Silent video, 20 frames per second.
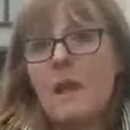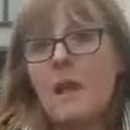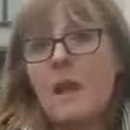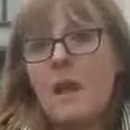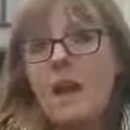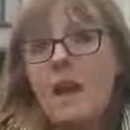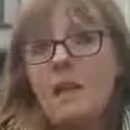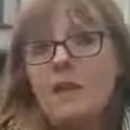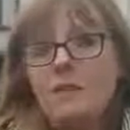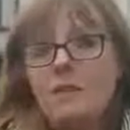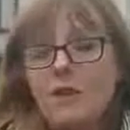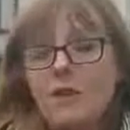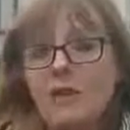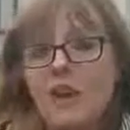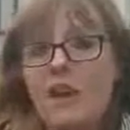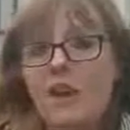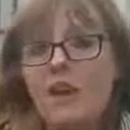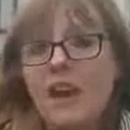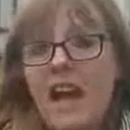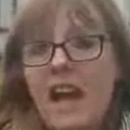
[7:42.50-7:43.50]
And if you
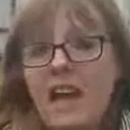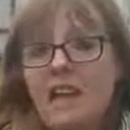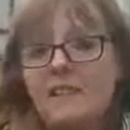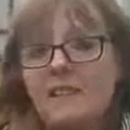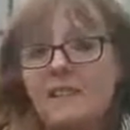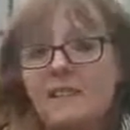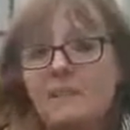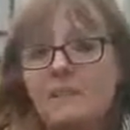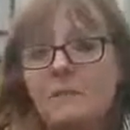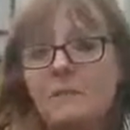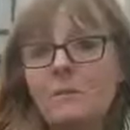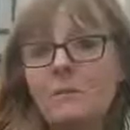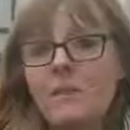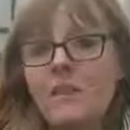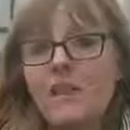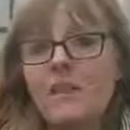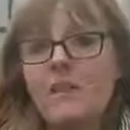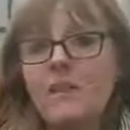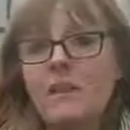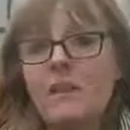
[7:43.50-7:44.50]
can't act
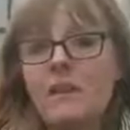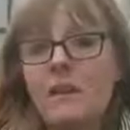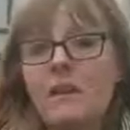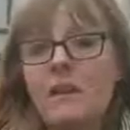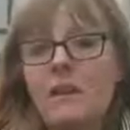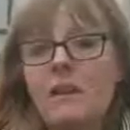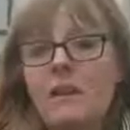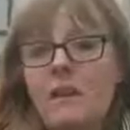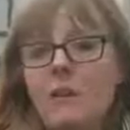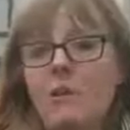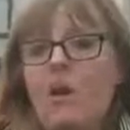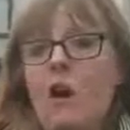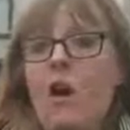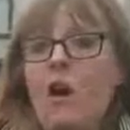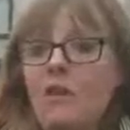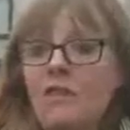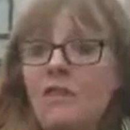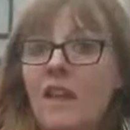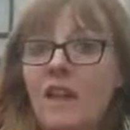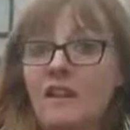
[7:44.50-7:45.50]

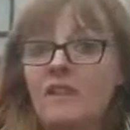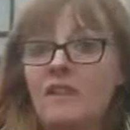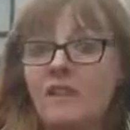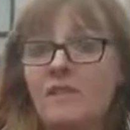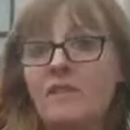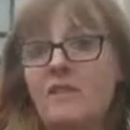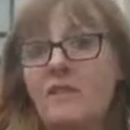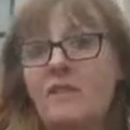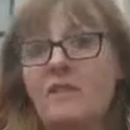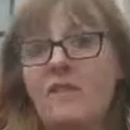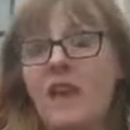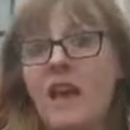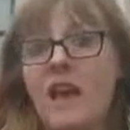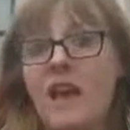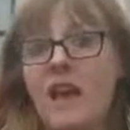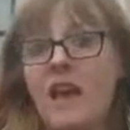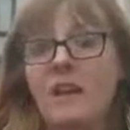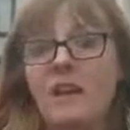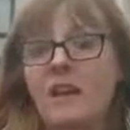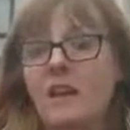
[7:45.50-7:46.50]
on that duty of
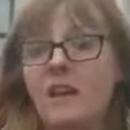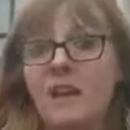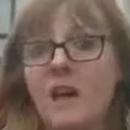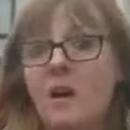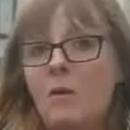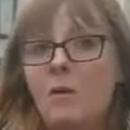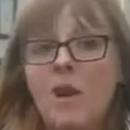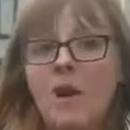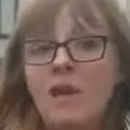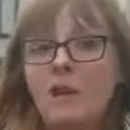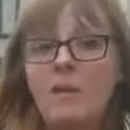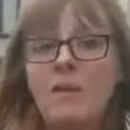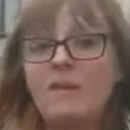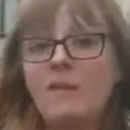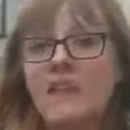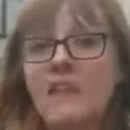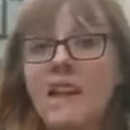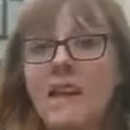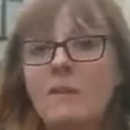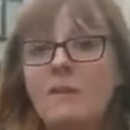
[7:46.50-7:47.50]
care, why are you
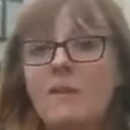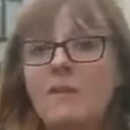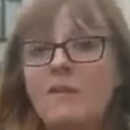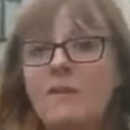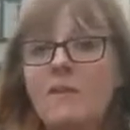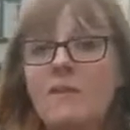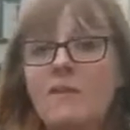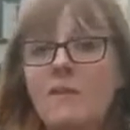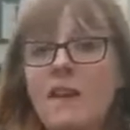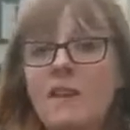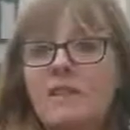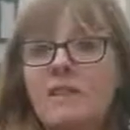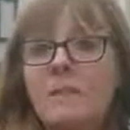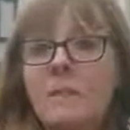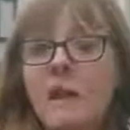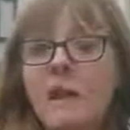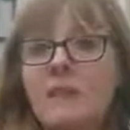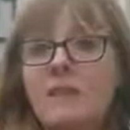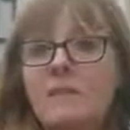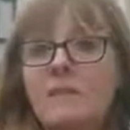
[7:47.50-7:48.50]
even a councillor in the first
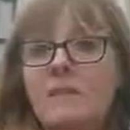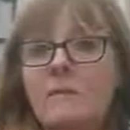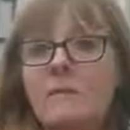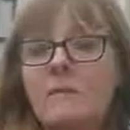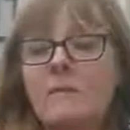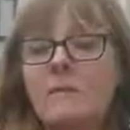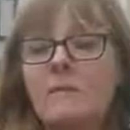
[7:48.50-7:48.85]
place?